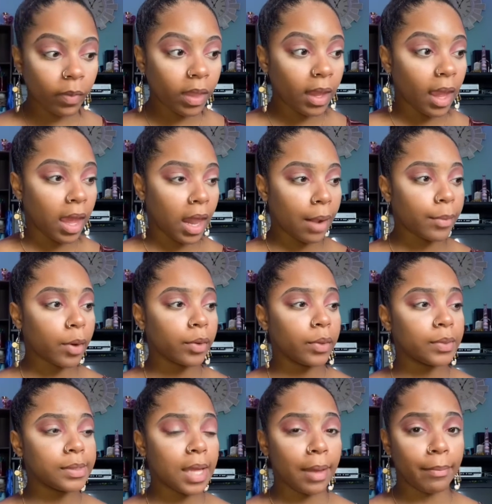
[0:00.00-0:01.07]
And I'm gonna
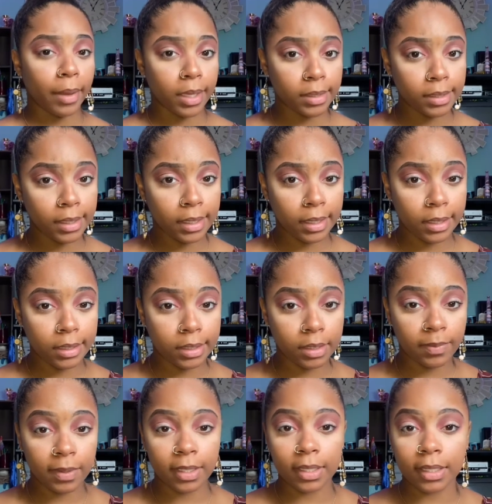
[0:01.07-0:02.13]
use that base again just
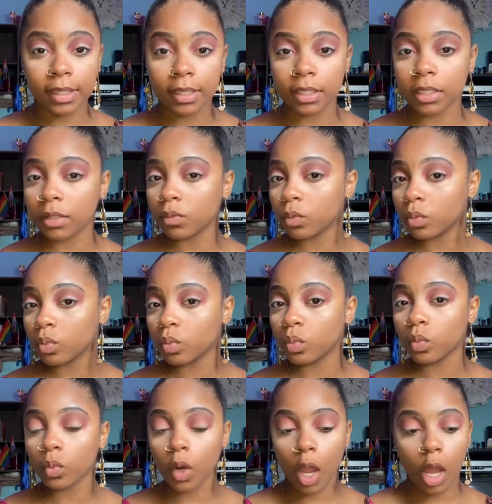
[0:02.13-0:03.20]
because
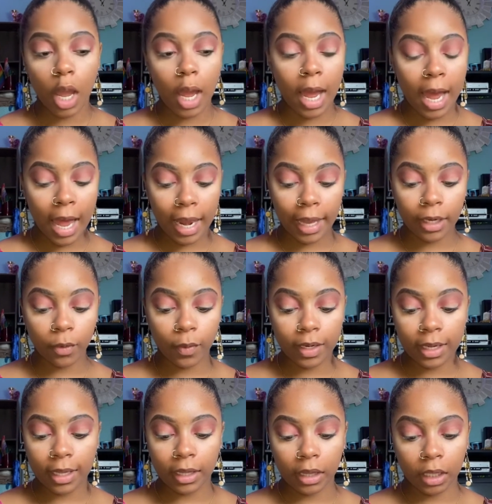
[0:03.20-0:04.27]
I like the way
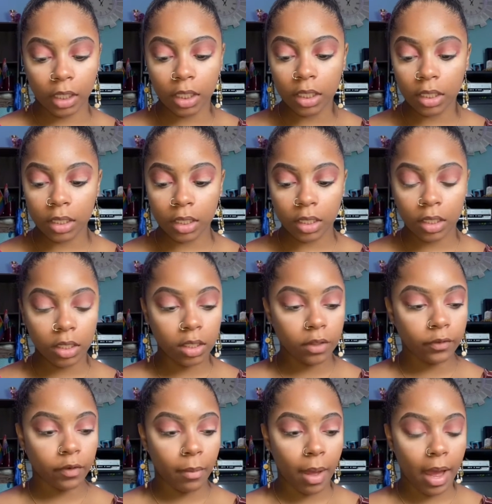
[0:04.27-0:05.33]
that look
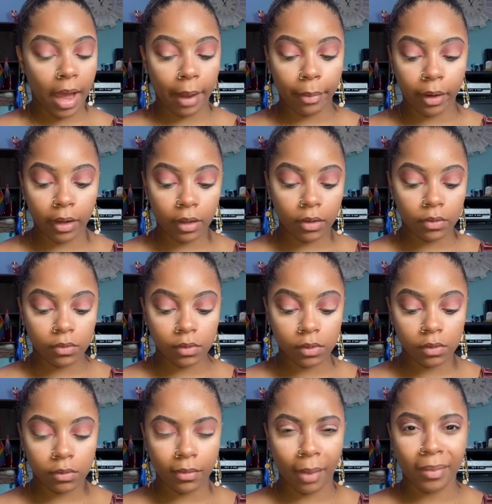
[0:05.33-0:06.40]
for my eyebrows.
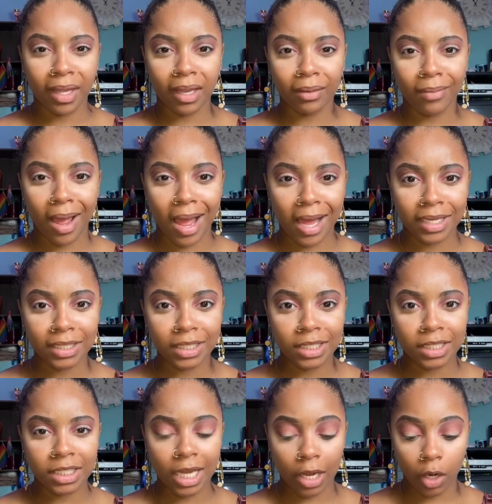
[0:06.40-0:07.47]
I mean my
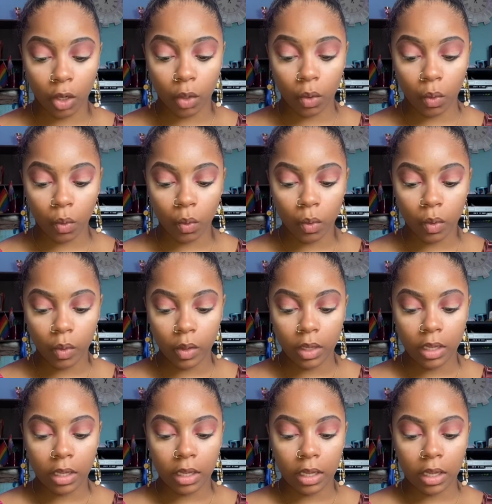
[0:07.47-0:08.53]
eyeshadow.
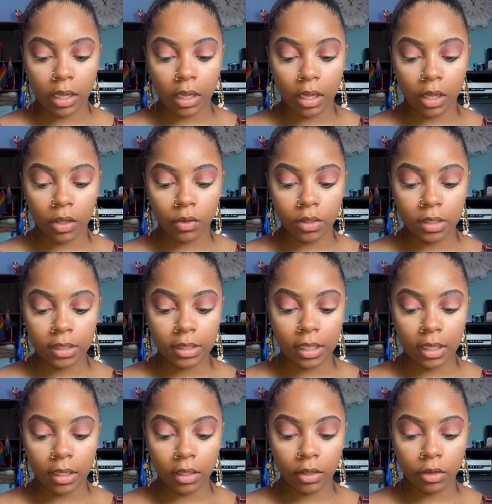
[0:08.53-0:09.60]
And you just get
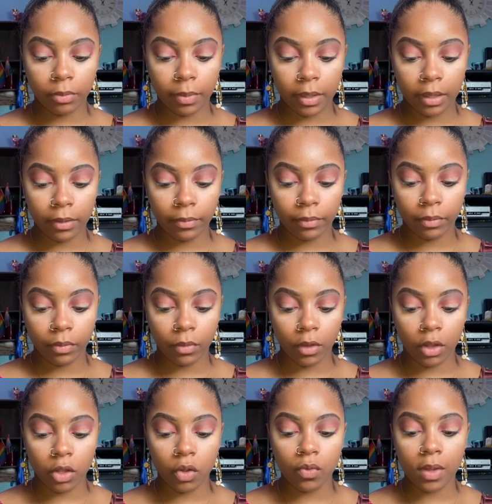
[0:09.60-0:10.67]
a little bit,
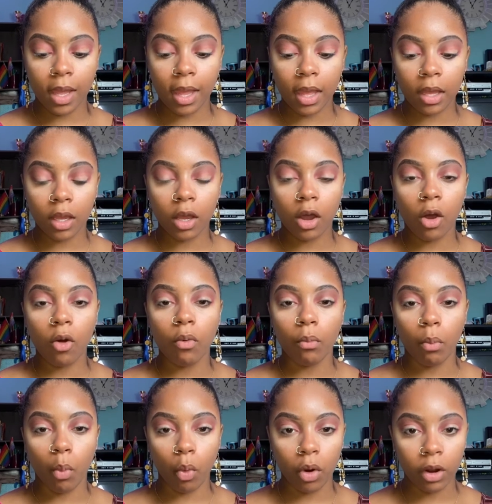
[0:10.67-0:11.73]
you can coat
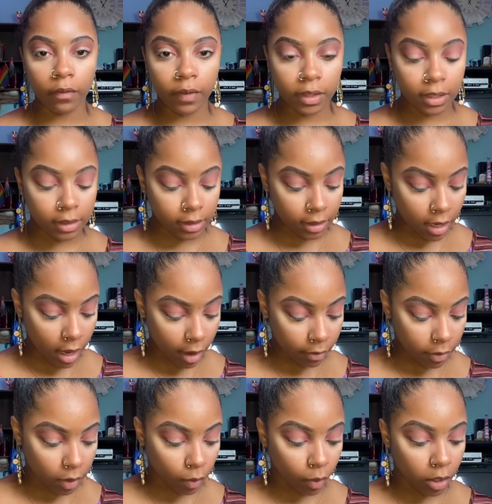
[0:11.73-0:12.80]
more of it this time
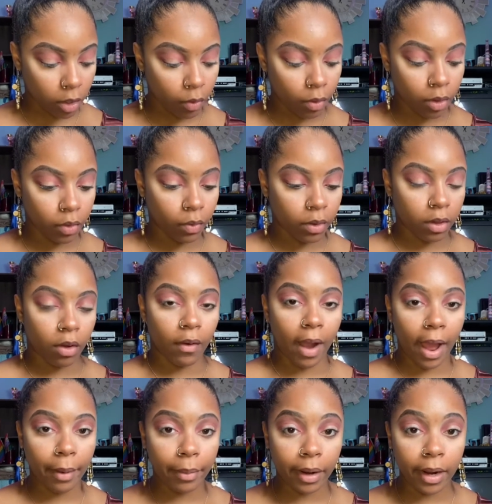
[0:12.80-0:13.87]
than when you were doing your
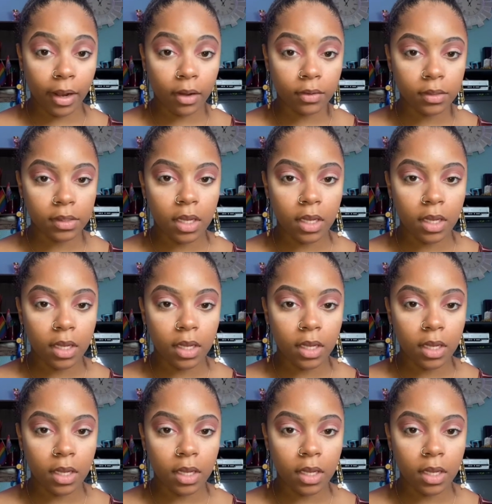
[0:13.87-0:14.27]
eyebrows.